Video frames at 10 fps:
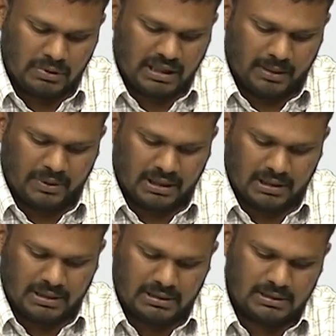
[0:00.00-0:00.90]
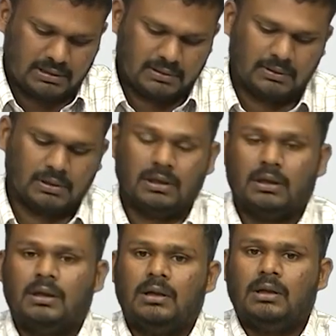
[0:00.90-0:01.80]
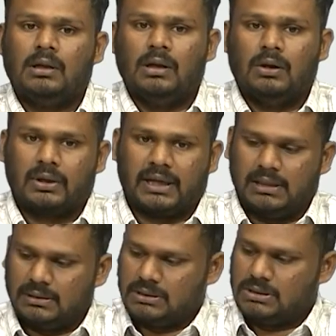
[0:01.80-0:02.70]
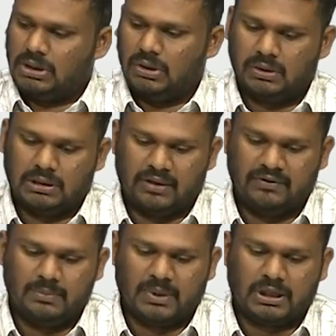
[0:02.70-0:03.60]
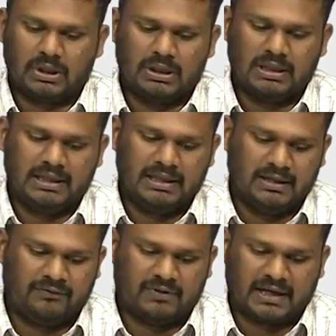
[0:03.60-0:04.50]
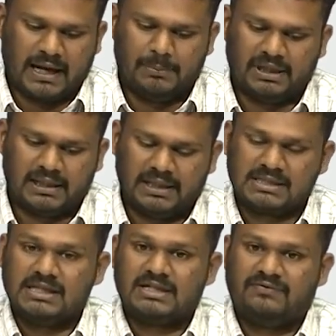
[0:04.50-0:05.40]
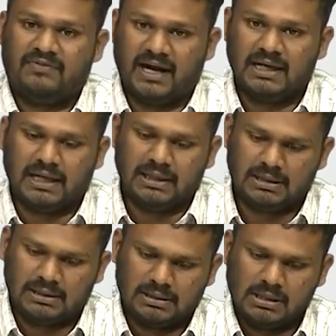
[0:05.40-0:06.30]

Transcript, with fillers: capital X. Okay, so now in particularly, if the capital X is finite,